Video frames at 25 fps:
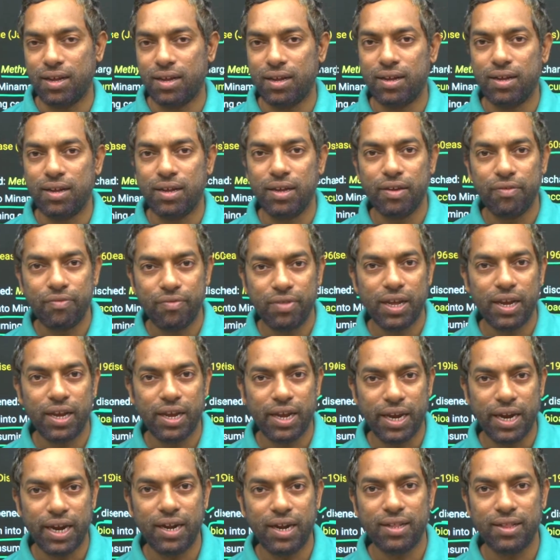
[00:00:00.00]
if they
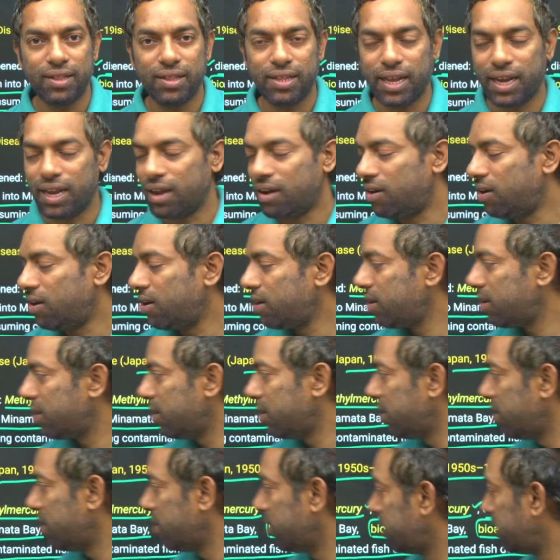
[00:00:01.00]
eat, they got
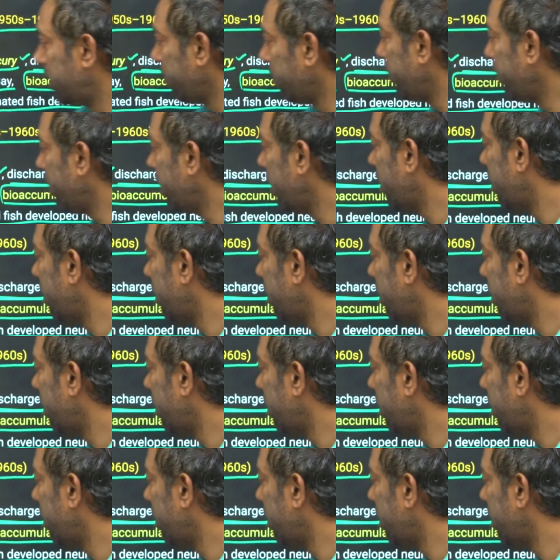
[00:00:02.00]
severe